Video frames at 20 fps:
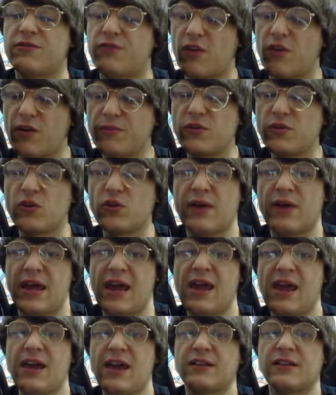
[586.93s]
from your
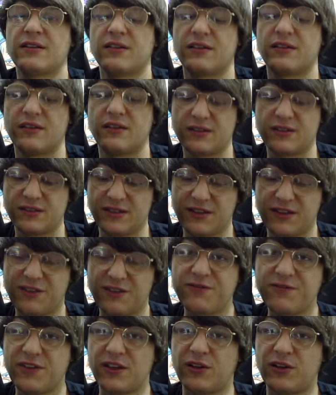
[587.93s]
hand to
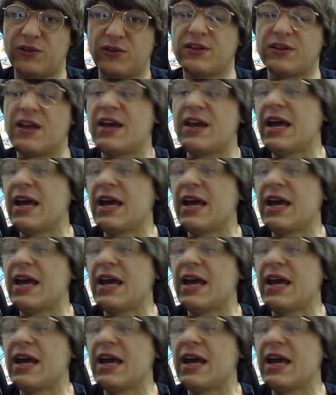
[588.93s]
the field.